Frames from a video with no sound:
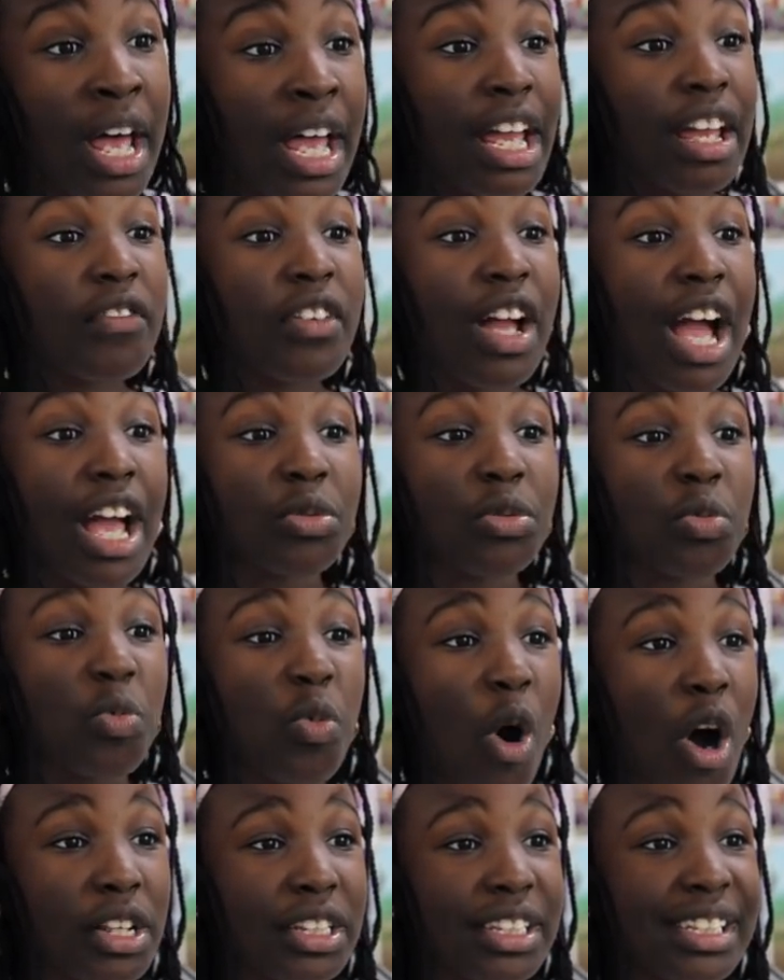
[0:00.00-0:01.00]
if you guys
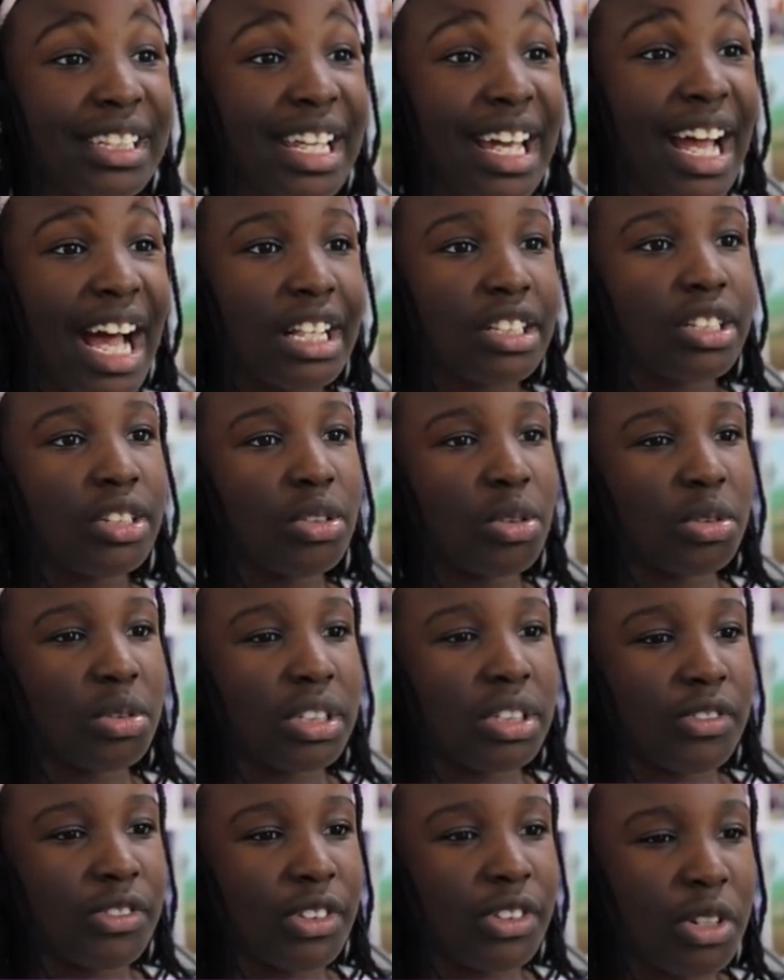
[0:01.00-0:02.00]
want to actually know
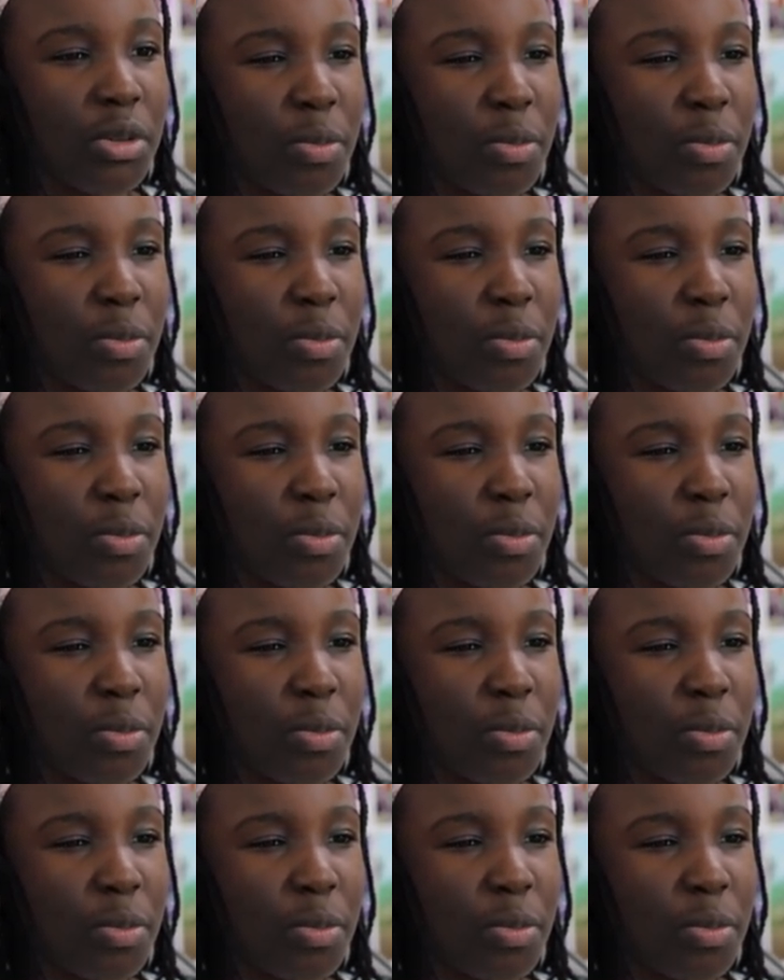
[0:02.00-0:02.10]
this video